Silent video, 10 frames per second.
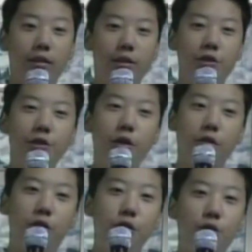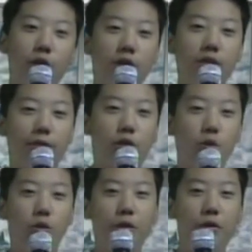Did you know two thirds of the
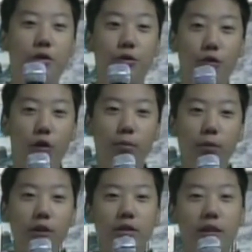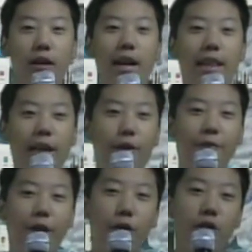school uses Chromebooks? They
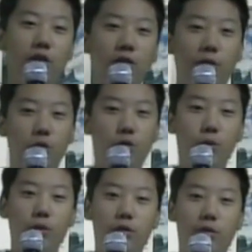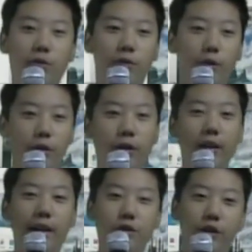are very useful tools for
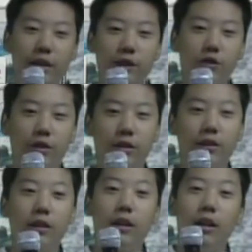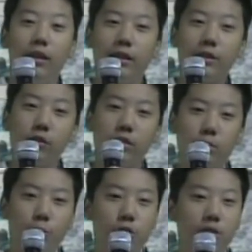education. Let's go
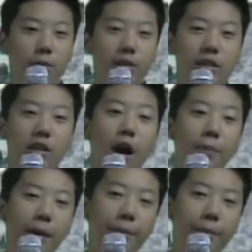explore some of the top